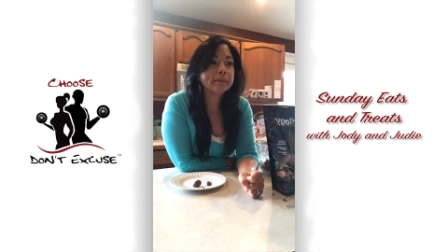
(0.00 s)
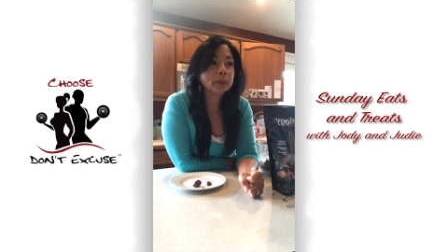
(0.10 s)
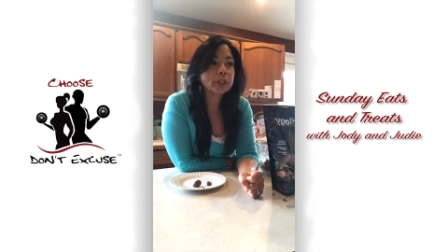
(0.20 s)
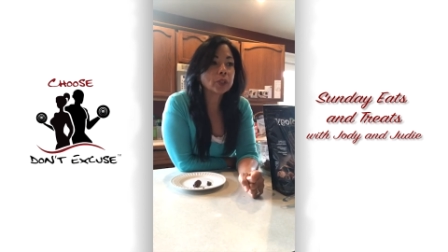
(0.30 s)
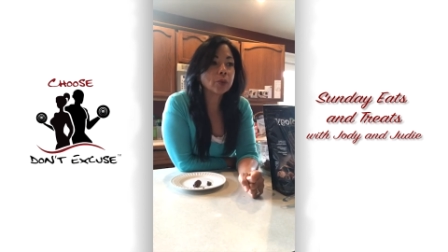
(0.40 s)

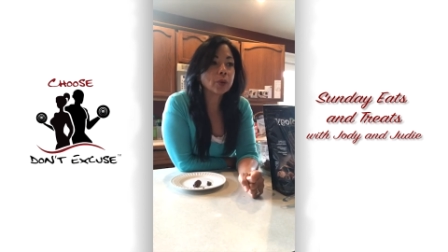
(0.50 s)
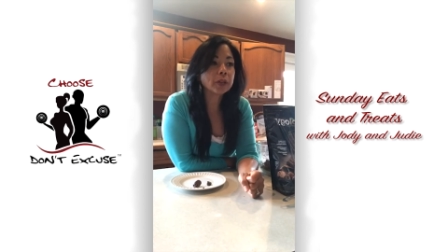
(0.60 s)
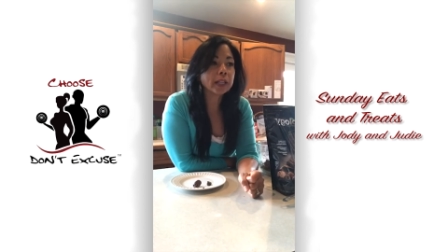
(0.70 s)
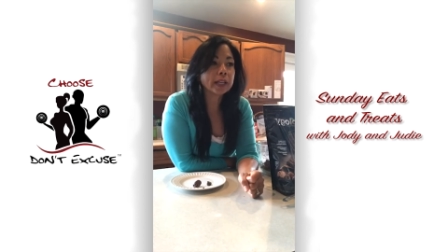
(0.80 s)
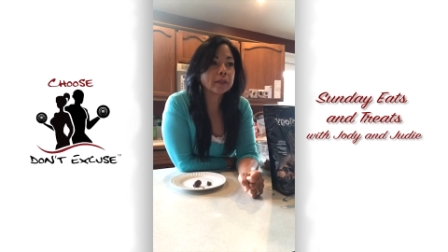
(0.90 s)
what's the
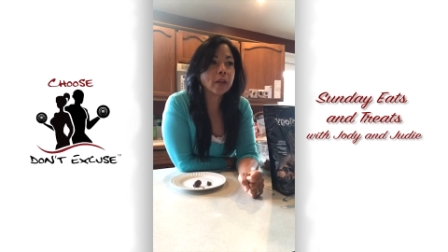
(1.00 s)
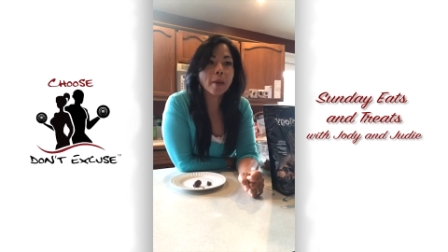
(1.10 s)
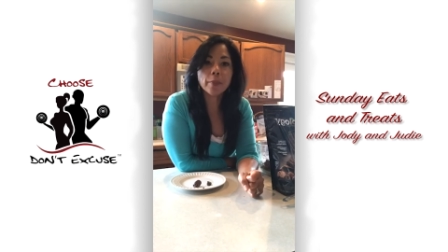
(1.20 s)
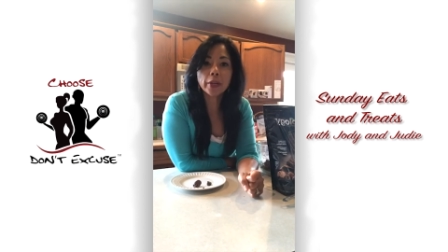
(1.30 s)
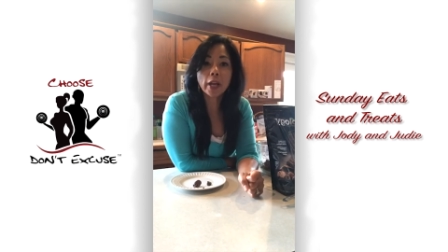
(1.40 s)
word, like
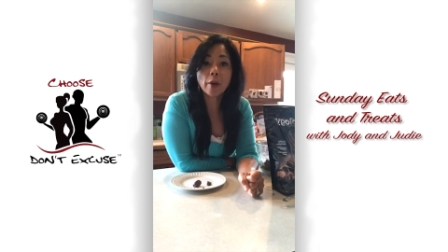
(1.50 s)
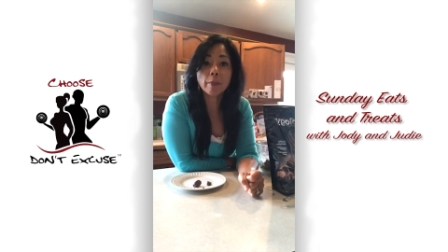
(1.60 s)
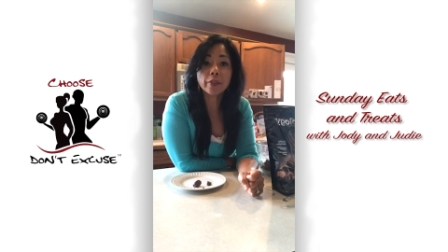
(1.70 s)
not put out,